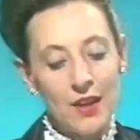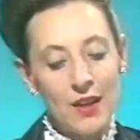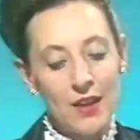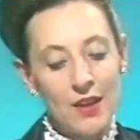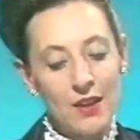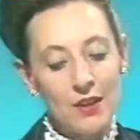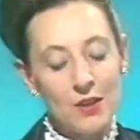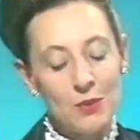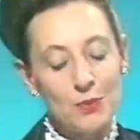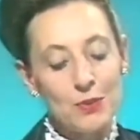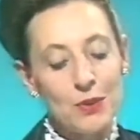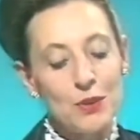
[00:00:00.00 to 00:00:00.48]

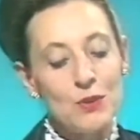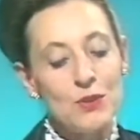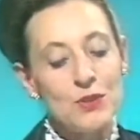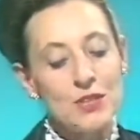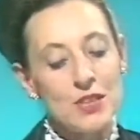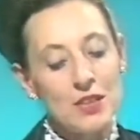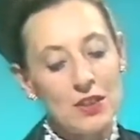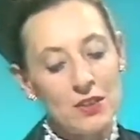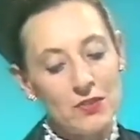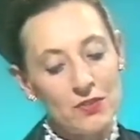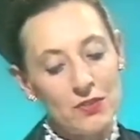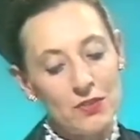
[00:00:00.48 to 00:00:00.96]
they, the
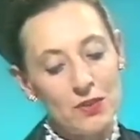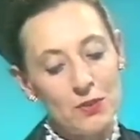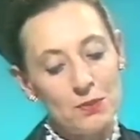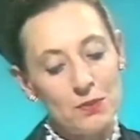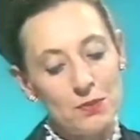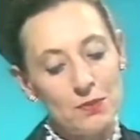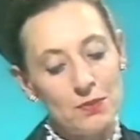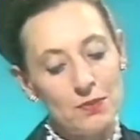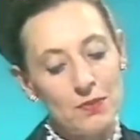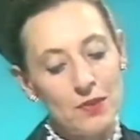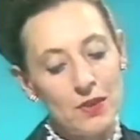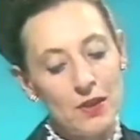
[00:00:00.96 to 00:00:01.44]
beauty of
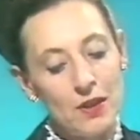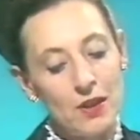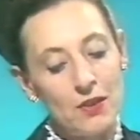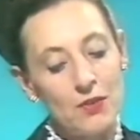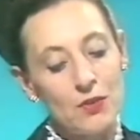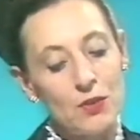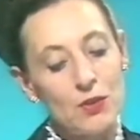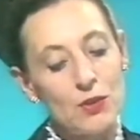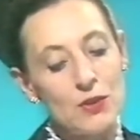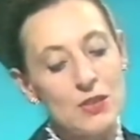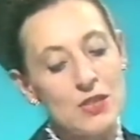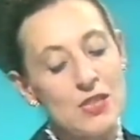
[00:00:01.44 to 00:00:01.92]
them,
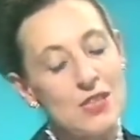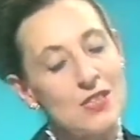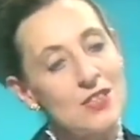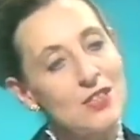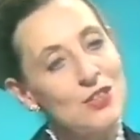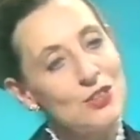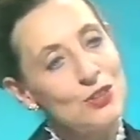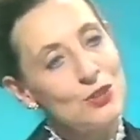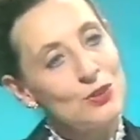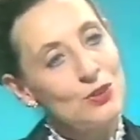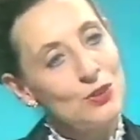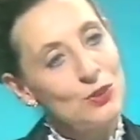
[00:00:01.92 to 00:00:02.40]
of course,
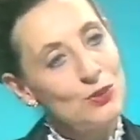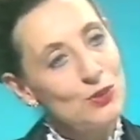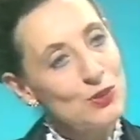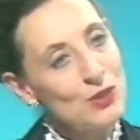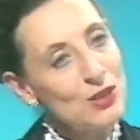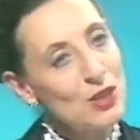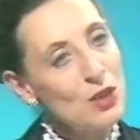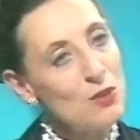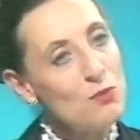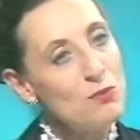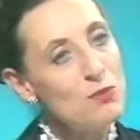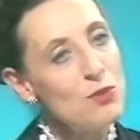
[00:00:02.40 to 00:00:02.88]
is that you can
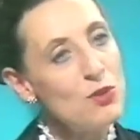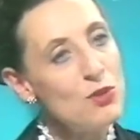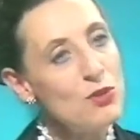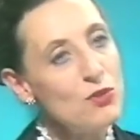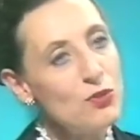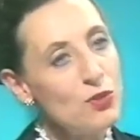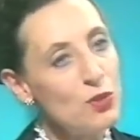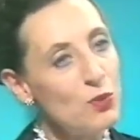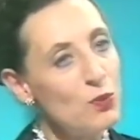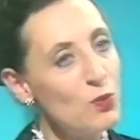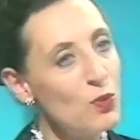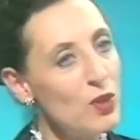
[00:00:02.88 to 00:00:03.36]
also
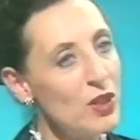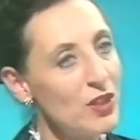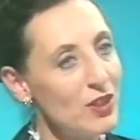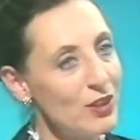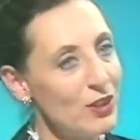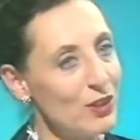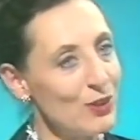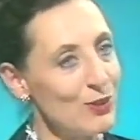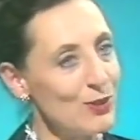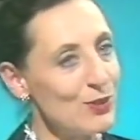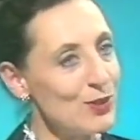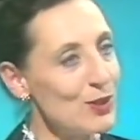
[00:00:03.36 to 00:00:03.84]
move them
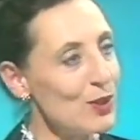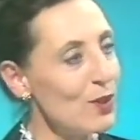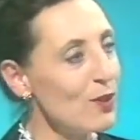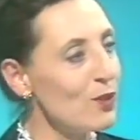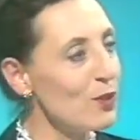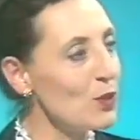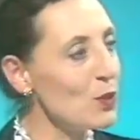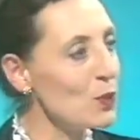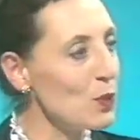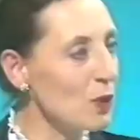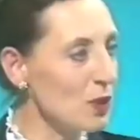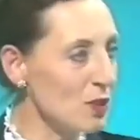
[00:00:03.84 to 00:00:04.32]
with you.
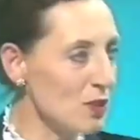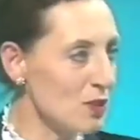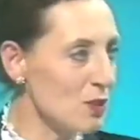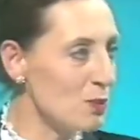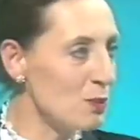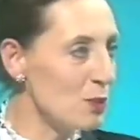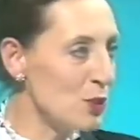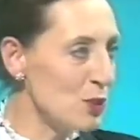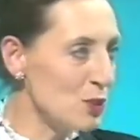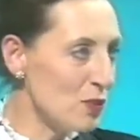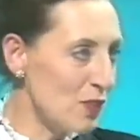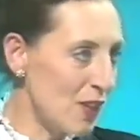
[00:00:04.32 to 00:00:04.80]
So if you
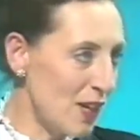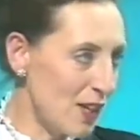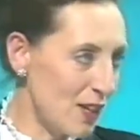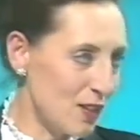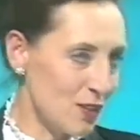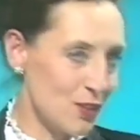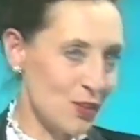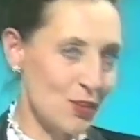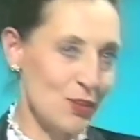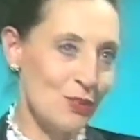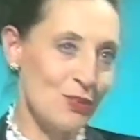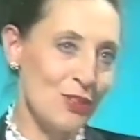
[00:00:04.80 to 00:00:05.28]
want to move
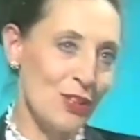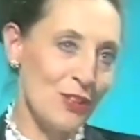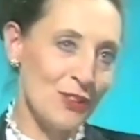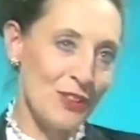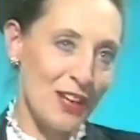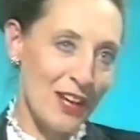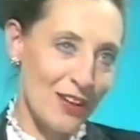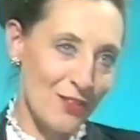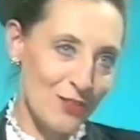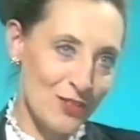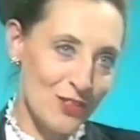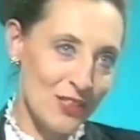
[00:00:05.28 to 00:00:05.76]
house, you
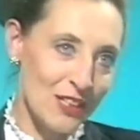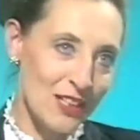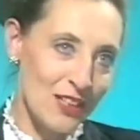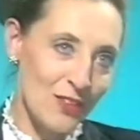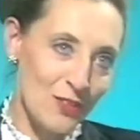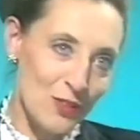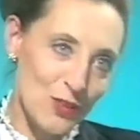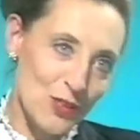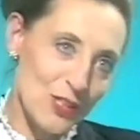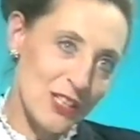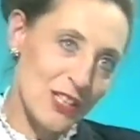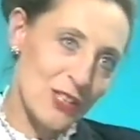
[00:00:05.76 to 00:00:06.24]
don't have to
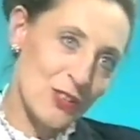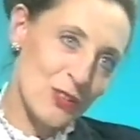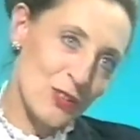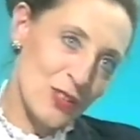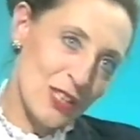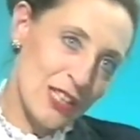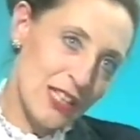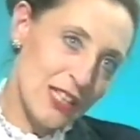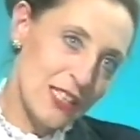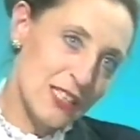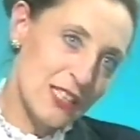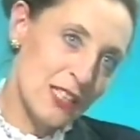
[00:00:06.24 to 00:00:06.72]
leave your
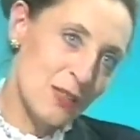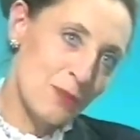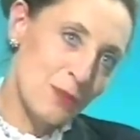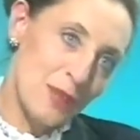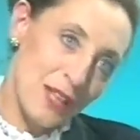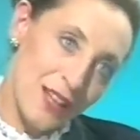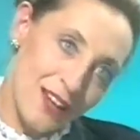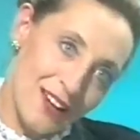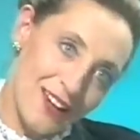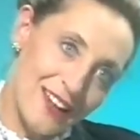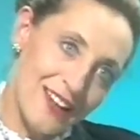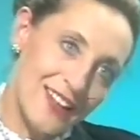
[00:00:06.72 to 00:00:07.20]
central
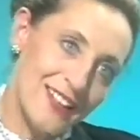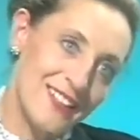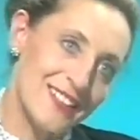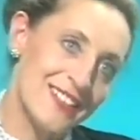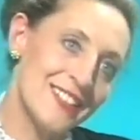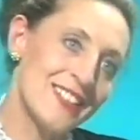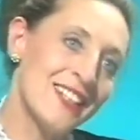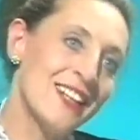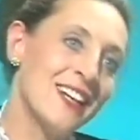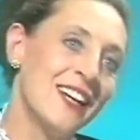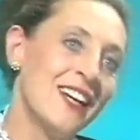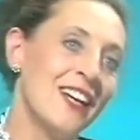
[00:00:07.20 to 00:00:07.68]
heating
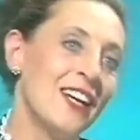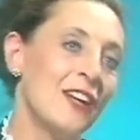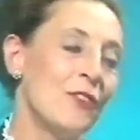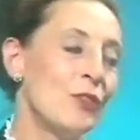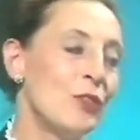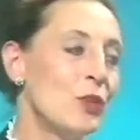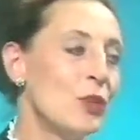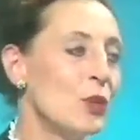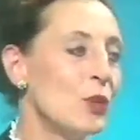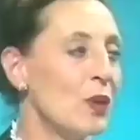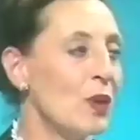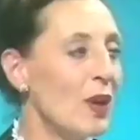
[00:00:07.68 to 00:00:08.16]
behind. Mm.
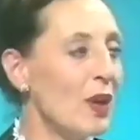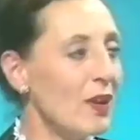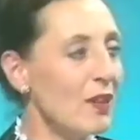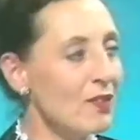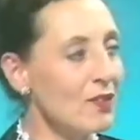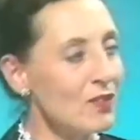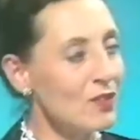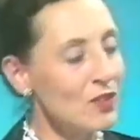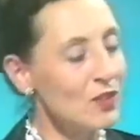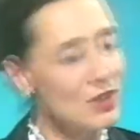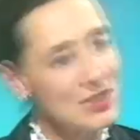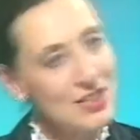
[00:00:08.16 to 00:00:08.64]
If you
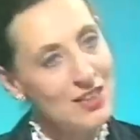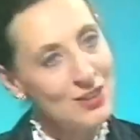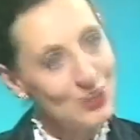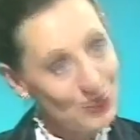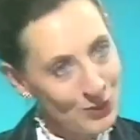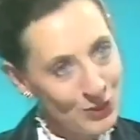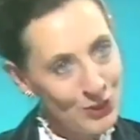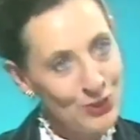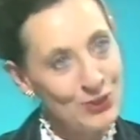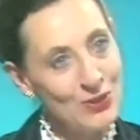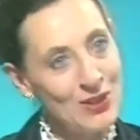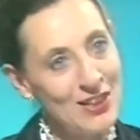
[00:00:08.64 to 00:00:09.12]
haven't got any
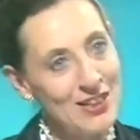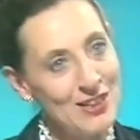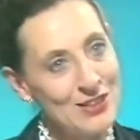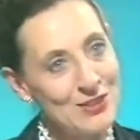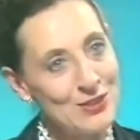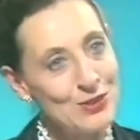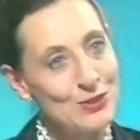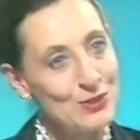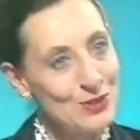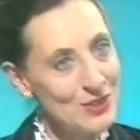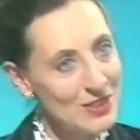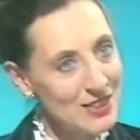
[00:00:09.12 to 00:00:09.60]
in your new
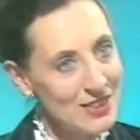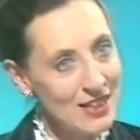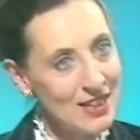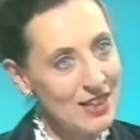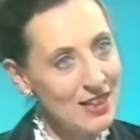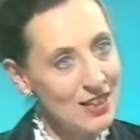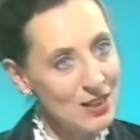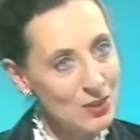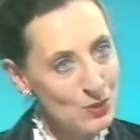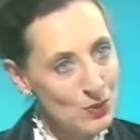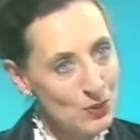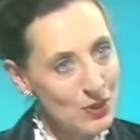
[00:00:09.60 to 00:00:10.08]
house, you can
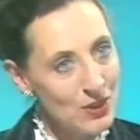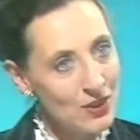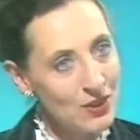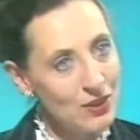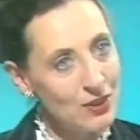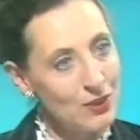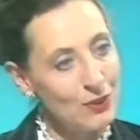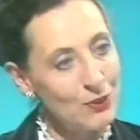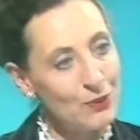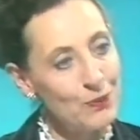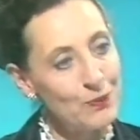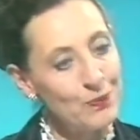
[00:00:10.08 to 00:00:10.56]
take it
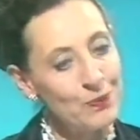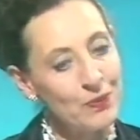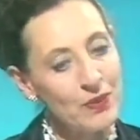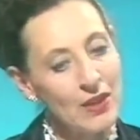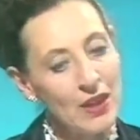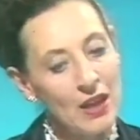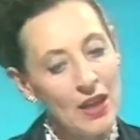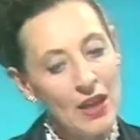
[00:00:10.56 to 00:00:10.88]
with you.